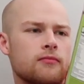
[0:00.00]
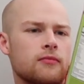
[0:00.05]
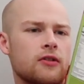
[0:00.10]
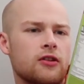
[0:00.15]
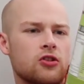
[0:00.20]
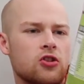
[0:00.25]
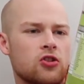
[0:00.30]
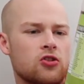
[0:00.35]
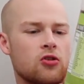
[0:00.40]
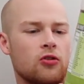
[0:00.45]

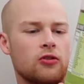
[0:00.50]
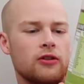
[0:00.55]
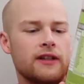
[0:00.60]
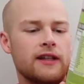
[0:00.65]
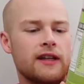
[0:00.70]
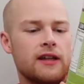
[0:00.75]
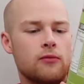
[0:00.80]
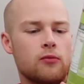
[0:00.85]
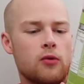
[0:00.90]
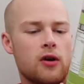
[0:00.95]
let's just call it
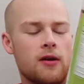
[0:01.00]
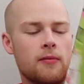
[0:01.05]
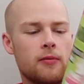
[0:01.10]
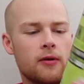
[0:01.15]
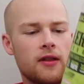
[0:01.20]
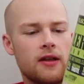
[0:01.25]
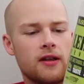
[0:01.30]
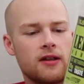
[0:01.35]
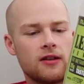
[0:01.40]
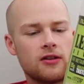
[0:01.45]
Lean Whey,
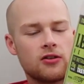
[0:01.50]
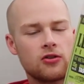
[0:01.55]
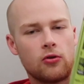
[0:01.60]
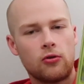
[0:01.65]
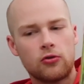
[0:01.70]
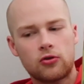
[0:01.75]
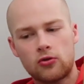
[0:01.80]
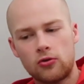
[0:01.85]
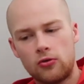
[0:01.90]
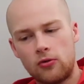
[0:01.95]
but it is
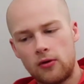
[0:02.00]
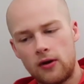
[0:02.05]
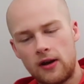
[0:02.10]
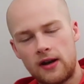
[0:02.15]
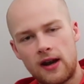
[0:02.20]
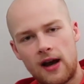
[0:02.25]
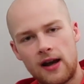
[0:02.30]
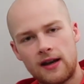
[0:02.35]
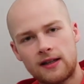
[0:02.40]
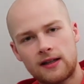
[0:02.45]
also
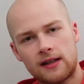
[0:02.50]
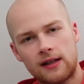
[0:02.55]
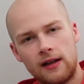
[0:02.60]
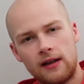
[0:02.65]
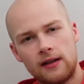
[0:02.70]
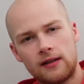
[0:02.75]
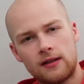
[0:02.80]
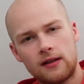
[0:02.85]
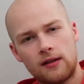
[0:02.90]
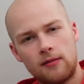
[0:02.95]
an
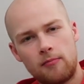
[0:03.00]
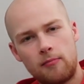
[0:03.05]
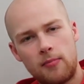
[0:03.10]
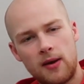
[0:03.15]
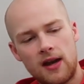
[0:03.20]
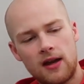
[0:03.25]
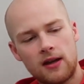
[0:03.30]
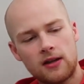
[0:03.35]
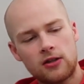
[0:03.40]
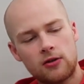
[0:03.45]
isolate
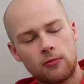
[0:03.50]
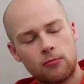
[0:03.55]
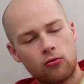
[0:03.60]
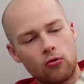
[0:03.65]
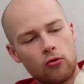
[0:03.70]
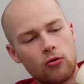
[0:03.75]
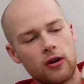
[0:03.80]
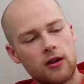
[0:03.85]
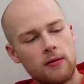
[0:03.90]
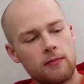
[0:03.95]
based
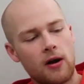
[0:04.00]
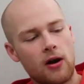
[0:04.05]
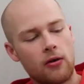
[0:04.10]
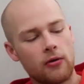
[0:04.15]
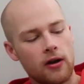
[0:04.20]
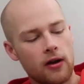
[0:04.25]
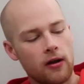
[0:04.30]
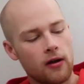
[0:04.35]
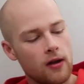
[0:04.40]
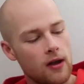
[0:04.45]
protein
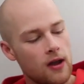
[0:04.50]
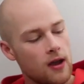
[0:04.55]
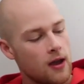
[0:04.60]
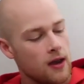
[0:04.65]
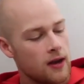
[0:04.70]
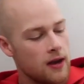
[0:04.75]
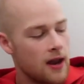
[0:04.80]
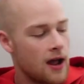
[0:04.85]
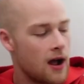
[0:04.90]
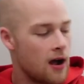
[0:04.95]
powder.
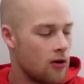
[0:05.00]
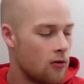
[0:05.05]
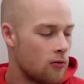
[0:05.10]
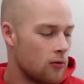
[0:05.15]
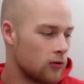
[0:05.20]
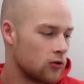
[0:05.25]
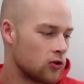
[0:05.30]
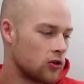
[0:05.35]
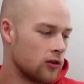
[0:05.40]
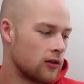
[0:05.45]

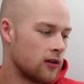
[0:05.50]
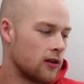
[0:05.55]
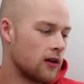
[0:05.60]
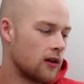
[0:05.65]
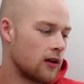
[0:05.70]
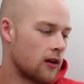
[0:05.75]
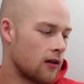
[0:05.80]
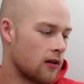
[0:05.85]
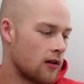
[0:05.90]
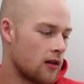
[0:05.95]
Now,
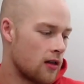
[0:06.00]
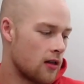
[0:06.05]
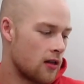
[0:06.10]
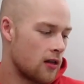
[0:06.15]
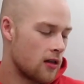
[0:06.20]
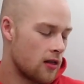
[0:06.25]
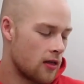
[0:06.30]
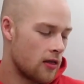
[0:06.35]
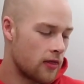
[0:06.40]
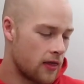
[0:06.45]
something
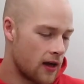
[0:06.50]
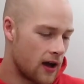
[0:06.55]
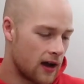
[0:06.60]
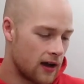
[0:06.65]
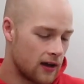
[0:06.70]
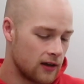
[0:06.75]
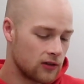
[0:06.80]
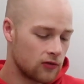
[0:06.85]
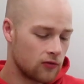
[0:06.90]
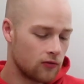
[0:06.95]

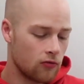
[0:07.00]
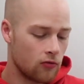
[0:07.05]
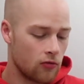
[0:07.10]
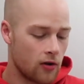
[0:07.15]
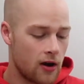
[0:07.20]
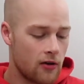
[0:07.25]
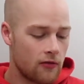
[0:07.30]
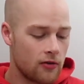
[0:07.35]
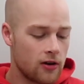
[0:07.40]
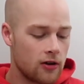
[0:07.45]
that is
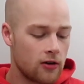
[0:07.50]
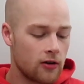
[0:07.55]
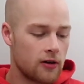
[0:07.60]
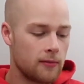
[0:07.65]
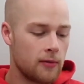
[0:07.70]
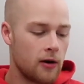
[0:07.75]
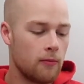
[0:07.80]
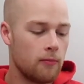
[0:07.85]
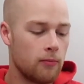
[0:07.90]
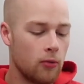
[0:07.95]
very good
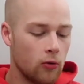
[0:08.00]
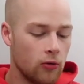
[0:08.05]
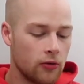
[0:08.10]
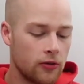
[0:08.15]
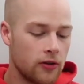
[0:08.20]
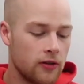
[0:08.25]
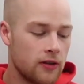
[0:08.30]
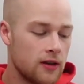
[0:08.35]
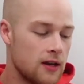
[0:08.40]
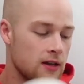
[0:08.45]
about
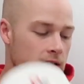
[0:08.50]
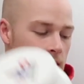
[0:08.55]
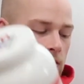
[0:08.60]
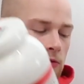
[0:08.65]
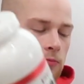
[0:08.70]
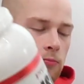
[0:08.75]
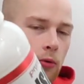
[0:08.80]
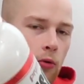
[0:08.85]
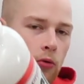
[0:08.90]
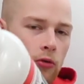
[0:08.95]
both of these
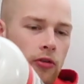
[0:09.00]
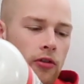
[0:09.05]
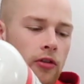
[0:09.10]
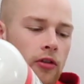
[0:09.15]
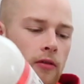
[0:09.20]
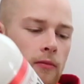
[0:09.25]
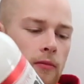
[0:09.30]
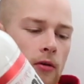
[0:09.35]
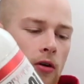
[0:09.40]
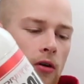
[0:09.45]
is both of
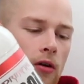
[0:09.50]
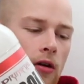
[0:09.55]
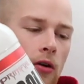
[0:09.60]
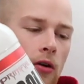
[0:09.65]
them